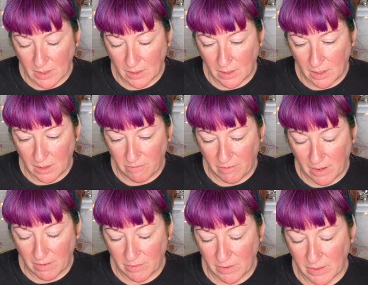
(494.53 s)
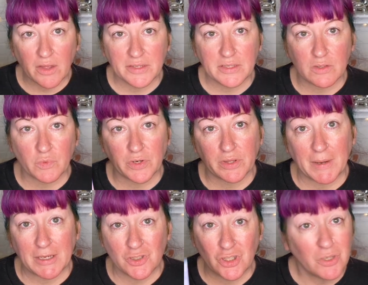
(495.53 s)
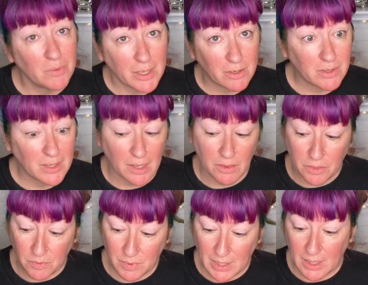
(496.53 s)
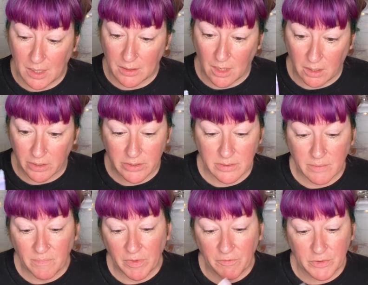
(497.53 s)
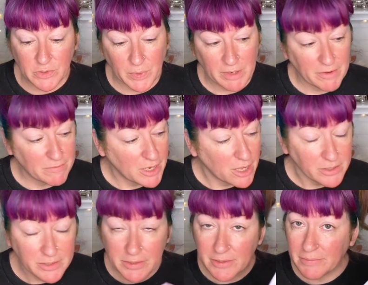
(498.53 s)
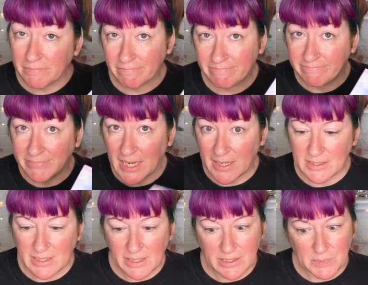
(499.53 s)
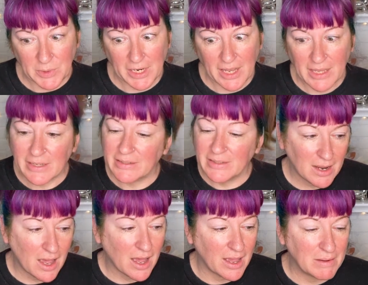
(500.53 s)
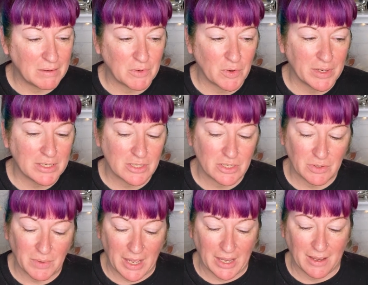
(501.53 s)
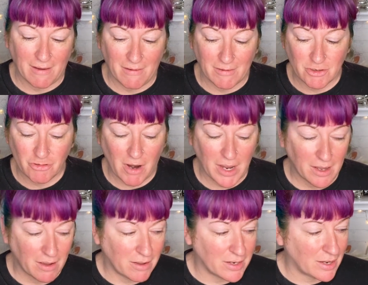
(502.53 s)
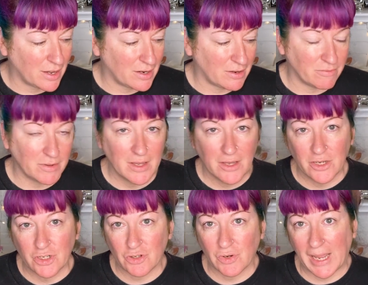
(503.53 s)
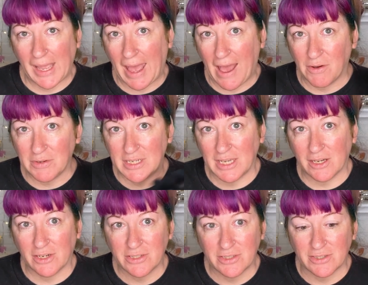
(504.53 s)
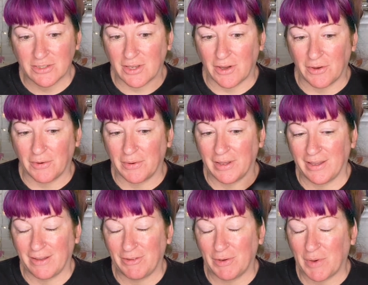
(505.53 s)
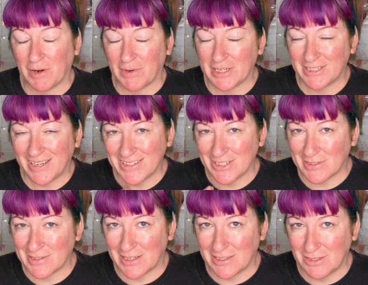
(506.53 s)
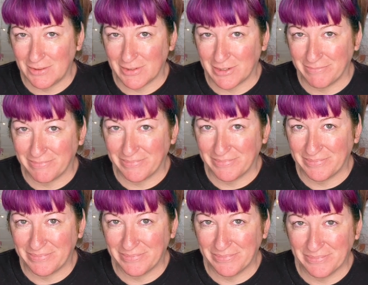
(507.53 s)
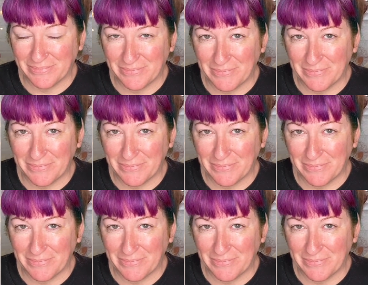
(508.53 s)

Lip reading: 95. All this is worth about $203. For $25, I'd say that's pretty good. I am going to do a try on, kind of try out here. So if you wanna watch that, just stay tuned. Okay,